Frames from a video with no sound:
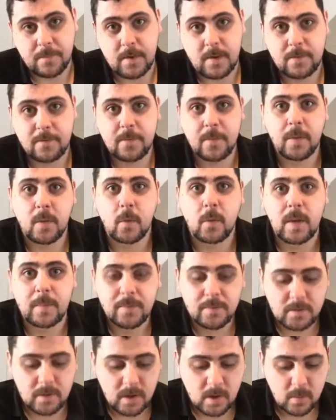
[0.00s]
from the
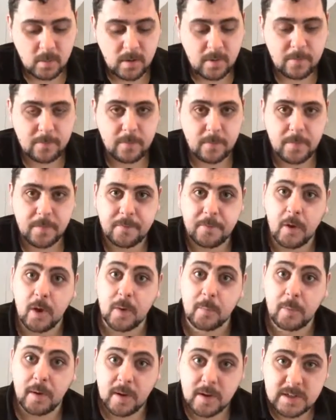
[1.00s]
website or from a
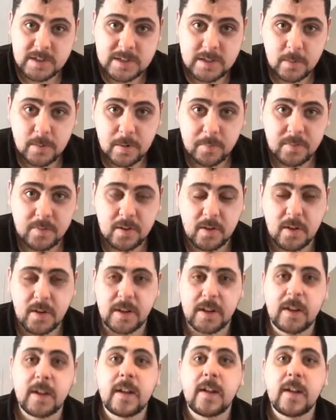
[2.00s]
third-party website,